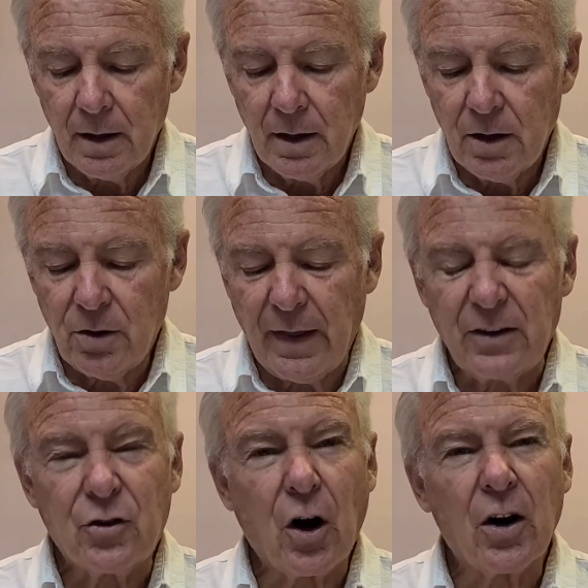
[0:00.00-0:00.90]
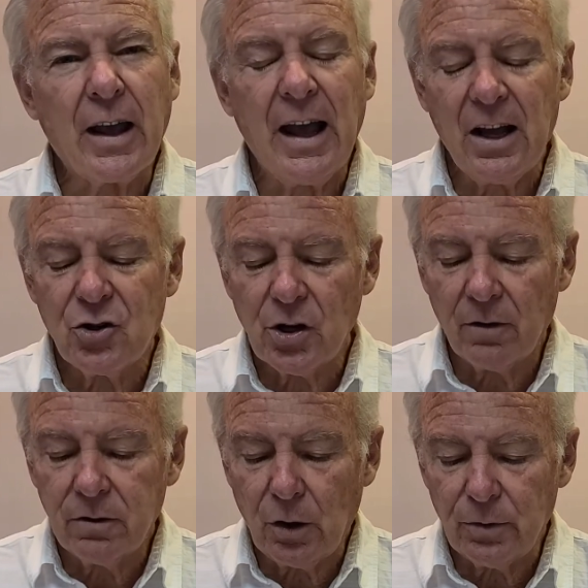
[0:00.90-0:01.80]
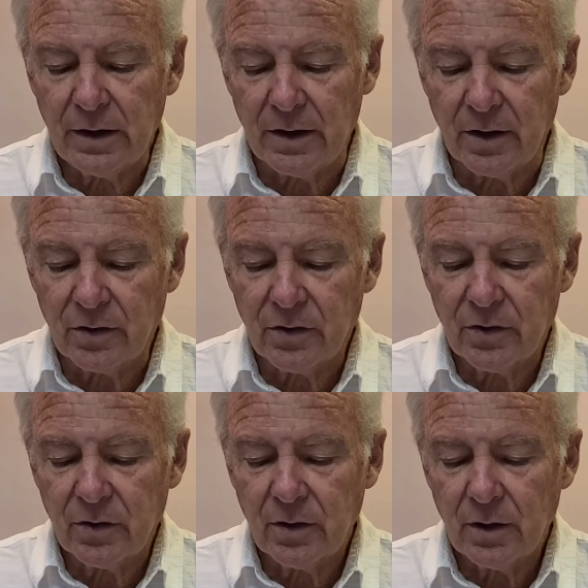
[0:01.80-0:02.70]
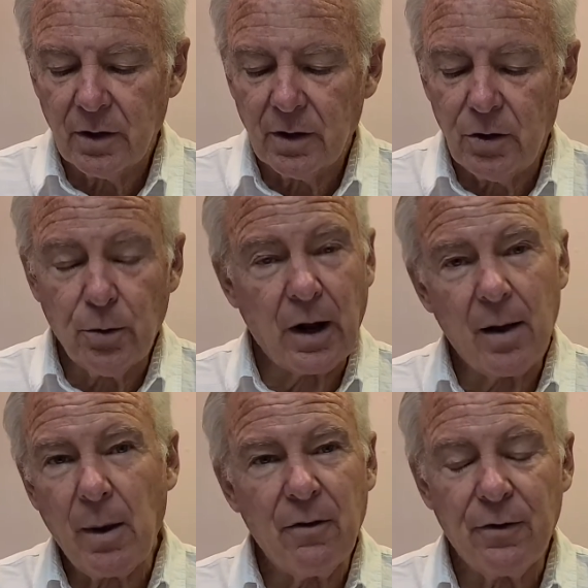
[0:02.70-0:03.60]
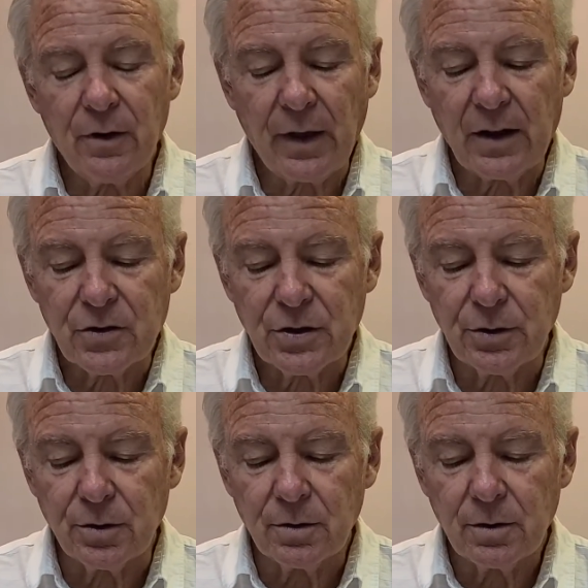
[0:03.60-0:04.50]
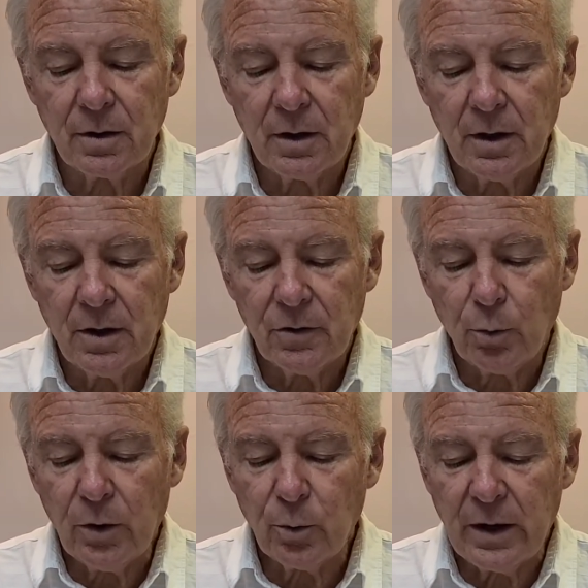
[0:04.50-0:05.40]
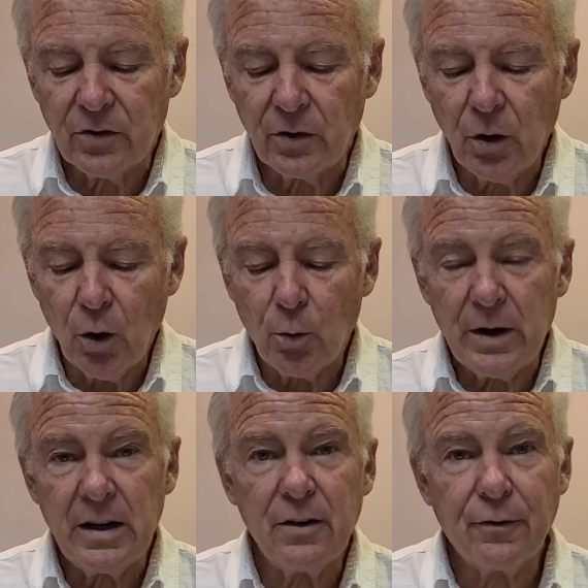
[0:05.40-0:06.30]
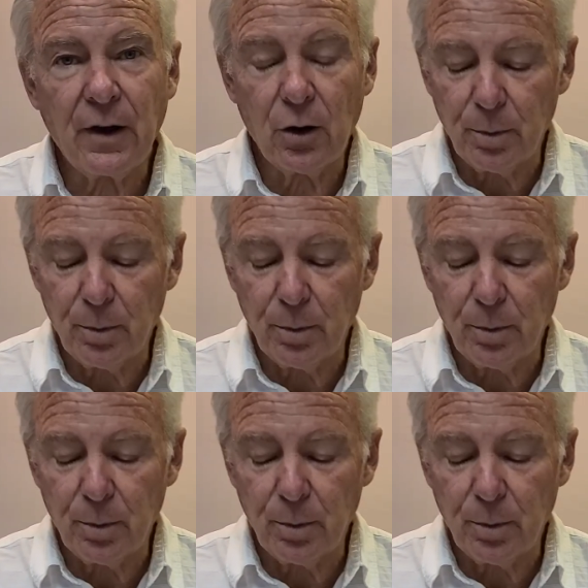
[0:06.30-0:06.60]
You know, that dark edge of loneliness, you and I may feel that too. It's one reason we need fellow